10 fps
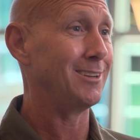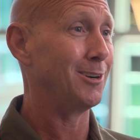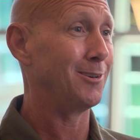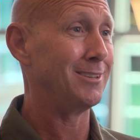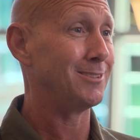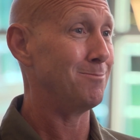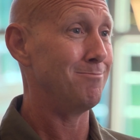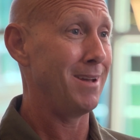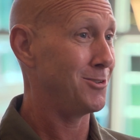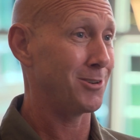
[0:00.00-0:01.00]
you know, into
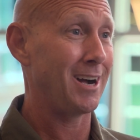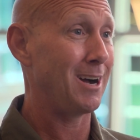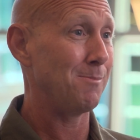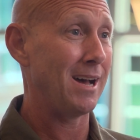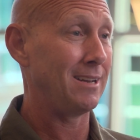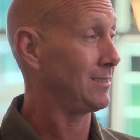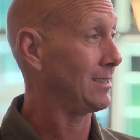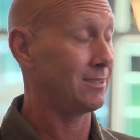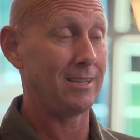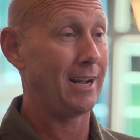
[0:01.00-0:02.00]
major combat. He's like,
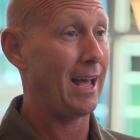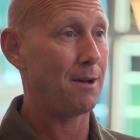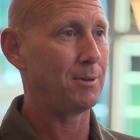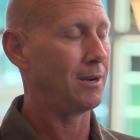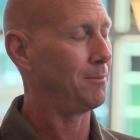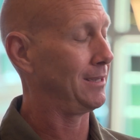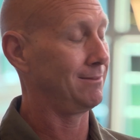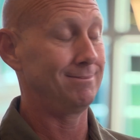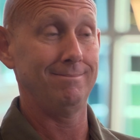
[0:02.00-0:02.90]
it's not happening. And I'm like,